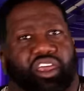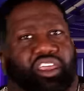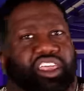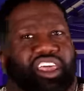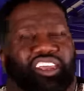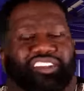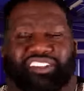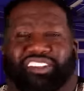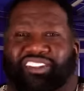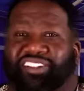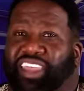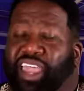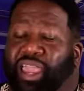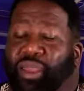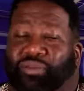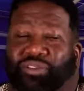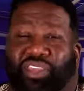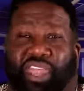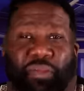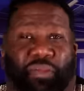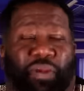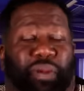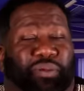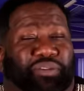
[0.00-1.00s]
It's the same
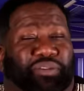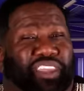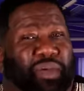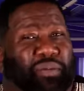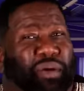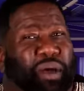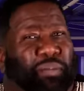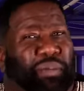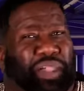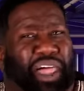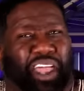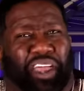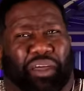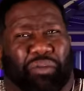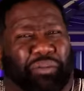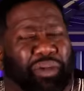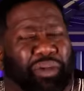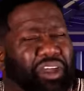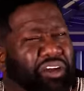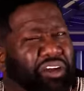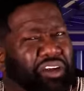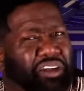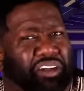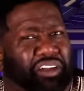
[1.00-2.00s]
thing people say about black
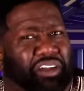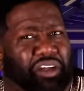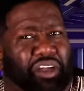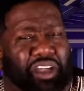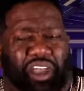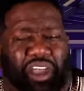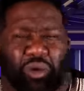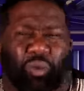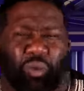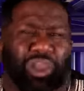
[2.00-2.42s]
America.